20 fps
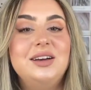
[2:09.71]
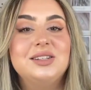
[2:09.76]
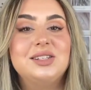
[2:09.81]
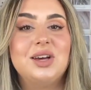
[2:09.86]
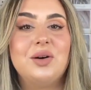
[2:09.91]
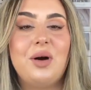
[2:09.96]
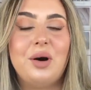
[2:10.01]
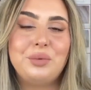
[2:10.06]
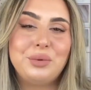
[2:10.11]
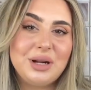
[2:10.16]

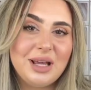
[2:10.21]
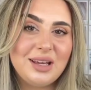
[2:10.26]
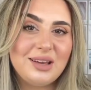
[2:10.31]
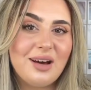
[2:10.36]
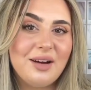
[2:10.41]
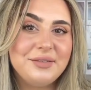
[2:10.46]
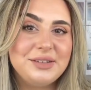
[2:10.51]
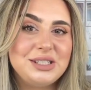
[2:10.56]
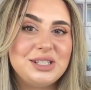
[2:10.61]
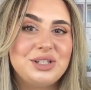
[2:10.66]
So I will link
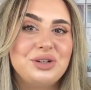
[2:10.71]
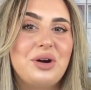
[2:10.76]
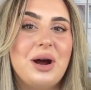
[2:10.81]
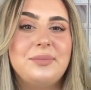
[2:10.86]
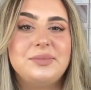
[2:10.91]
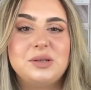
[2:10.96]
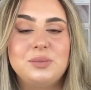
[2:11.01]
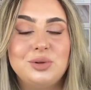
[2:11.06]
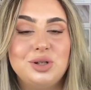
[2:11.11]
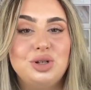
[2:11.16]
her
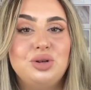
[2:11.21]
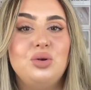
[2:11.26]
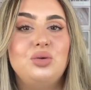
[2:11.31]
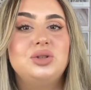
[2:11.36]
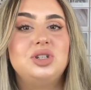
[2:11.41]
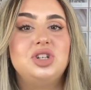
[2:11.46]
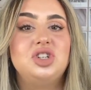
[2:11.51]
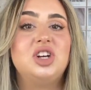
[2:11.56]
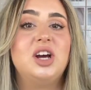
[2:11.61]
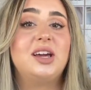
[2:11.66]
Instagram, so be
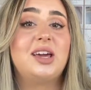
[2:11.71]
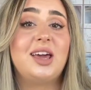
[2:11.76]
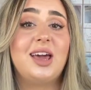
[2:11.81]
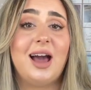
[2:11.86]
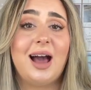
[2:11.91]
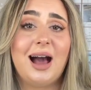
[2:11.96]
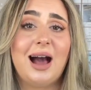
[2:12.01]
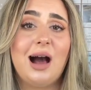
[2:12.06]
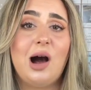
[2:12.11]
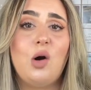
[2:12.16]
sure to check
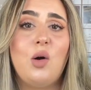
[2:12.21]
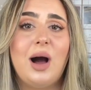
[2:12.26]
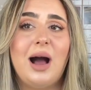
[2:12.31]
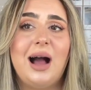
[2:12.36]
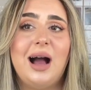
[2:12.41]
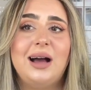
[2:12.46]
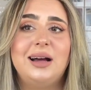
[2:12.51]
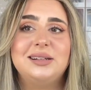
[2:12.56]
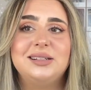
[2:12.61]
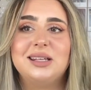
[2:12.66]
it out
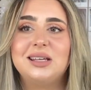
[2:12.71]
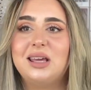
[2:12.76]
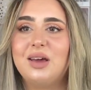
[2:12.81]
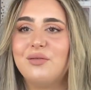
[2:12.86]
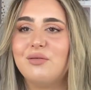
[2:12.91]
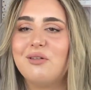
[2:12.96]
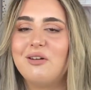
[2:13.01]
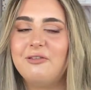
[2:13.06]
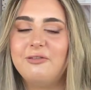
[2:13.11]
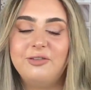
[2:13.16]
and
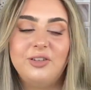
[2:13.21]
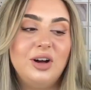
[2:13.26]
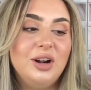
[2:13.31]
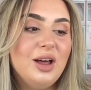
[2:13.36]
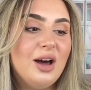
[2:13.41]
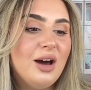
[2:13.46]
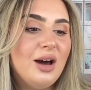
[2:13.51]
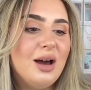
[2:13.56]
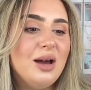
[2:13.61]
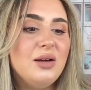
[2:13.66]
give her a
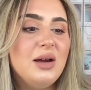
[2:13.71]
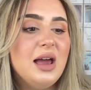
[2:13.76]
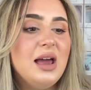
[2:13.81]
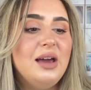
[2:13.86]
follow.